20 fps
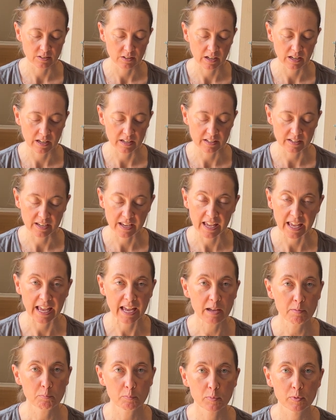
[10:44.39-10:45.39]
in
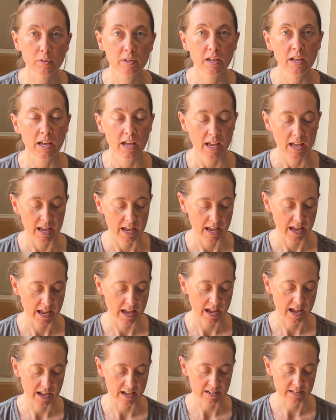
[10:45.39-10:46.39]
camp
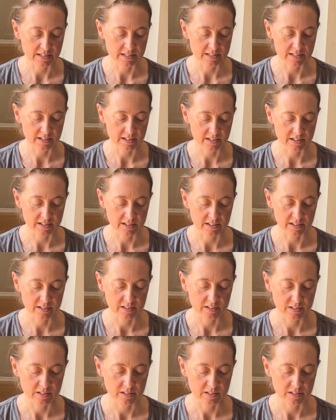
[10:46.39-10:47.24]
and uh,